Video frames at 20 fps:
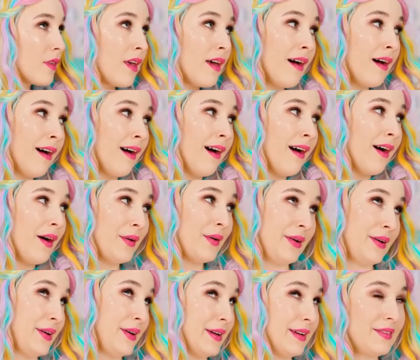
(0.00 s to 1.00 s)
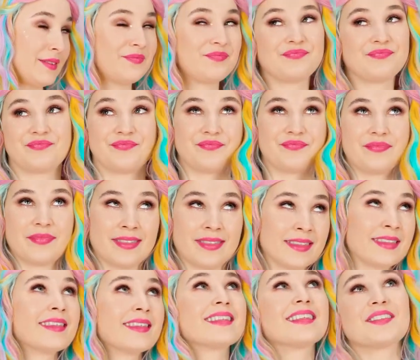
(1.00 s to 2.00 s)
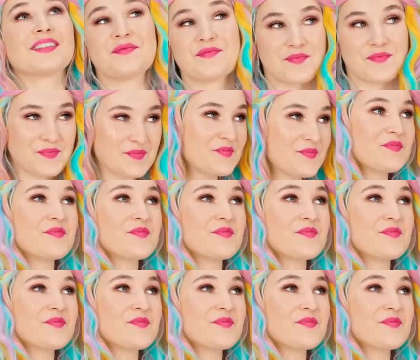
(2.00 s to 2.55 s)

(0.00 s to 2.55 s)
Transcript: Must I explain everything?